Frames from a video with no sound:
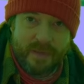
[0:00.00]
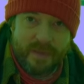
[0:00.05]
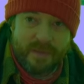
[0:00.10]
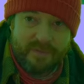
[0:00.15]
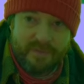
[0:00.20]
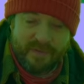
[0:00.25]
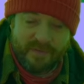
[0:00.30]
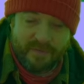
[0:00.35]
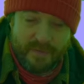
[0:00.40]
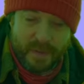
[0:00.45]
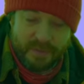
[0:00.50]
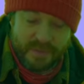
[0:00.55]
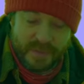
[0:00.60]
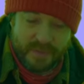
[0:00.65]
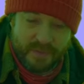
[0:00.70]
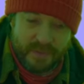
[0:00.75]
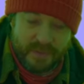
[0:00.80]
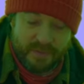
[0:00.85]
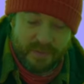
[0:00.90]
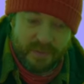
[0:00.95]
if I remember
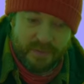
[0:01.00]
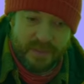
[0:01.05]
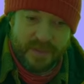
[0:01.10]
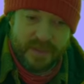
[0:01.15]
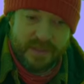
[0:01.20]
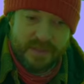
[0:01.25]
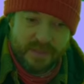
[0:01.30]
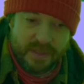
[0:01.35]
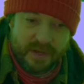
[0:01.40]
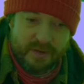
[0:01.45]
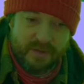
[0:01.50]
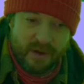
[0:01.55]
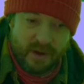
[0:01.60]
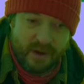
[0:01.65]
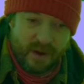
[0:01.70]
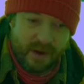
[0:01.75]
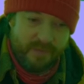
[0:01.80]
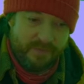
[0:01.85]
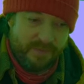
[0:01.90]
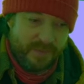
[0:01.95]
to put them on there. So
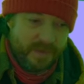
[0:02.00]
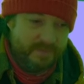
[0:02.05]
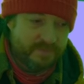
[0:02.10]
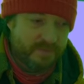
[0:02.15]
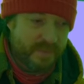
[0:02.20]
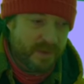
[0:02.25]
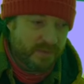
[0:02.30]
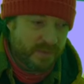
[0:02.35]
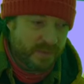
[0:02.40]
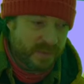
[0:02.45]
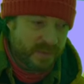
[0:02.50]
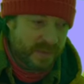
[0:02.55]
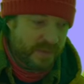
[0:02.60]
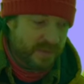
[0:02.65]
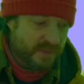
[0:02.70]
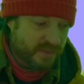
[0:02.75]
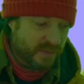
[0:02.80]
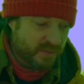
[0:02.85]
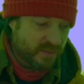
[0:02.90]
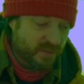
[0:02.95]
hopefully most
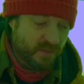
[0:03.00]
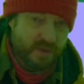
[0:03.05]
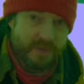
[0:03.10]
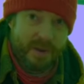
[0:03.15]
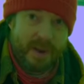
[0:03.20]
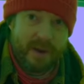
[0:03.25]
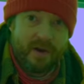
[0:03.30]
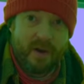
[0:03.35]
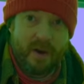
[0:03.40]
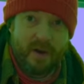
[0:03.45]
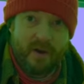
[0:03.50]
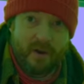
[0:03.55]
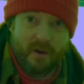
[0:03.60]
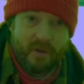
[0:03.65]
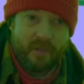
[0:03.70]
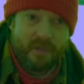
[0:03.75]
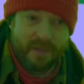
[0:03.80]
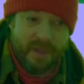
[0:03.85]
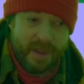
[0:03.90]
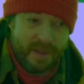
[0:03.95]
things I talk about are
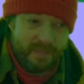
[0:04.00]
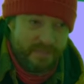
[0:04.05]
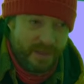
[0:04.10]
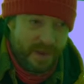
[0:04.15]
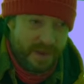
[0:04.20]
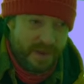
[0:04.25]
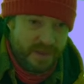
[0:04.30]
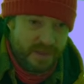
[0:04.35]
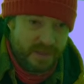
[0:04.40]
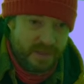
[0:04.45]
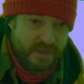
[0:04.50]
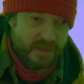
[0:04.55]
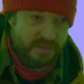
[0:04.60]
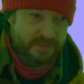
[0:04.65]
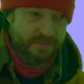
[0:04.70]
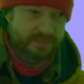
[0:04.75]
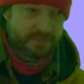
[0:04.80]
on that page.